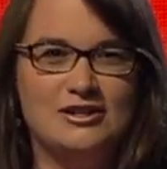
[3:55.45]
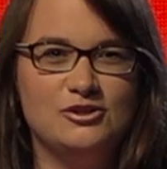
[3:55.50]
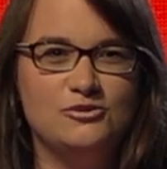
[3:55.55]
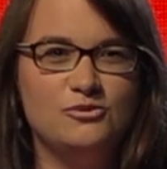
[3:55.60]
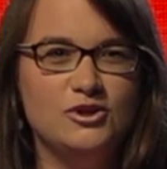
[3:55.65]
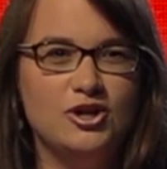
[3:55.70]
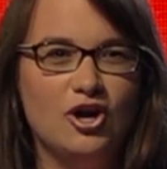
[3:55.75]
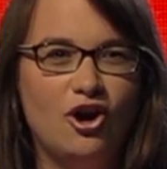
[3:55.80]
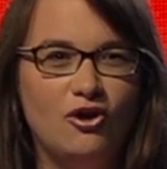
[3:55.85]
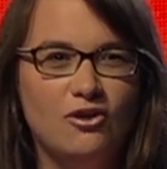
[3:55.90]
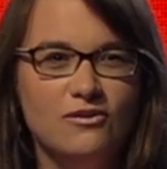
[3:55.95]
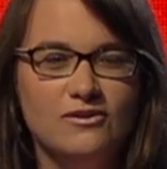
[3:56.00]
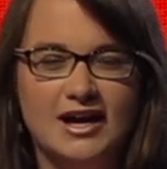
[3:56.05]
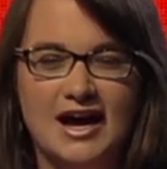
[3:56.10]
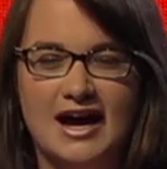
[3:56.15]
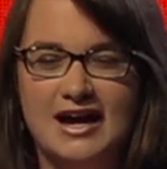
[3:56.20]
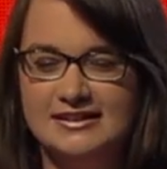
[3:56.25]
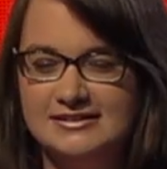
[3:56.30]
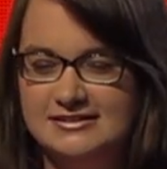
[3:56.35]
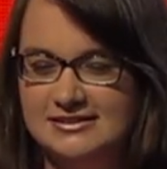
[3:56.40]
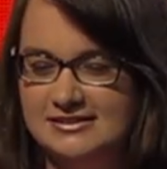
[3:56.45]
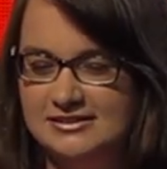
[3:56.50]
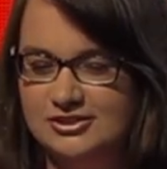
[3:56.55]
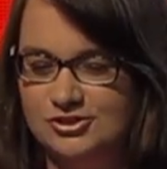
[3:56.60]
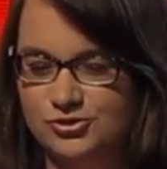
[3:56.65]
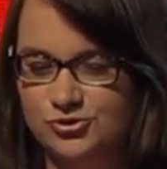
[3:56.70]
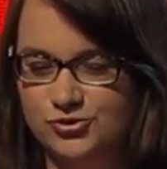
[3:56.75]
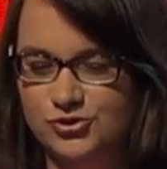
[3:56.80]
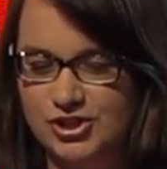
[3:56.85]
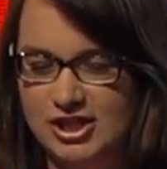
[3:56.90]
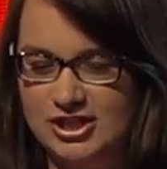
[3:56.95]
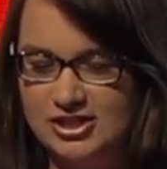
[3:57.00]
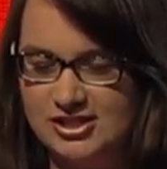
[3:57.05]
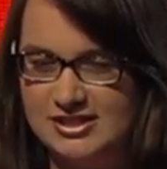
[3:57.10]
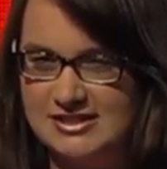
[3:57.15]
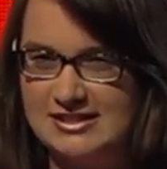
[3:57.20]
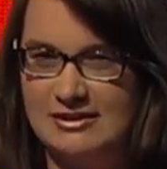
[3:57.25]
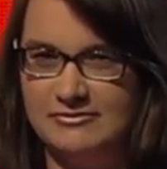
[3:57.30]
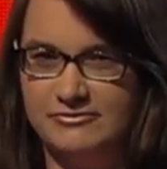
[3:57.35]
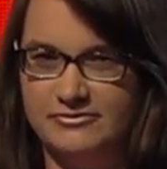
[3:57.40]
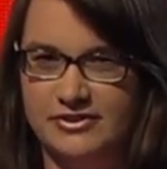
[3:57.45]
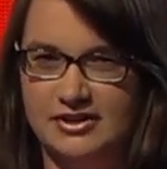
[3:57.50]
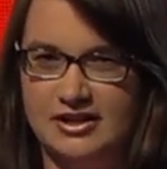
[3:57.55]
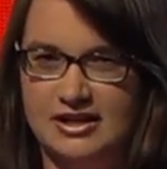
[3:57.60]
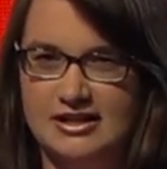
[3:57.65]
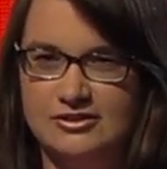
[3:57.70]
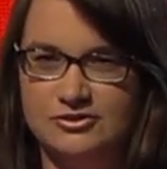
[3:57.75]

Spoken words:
and we all counted to change something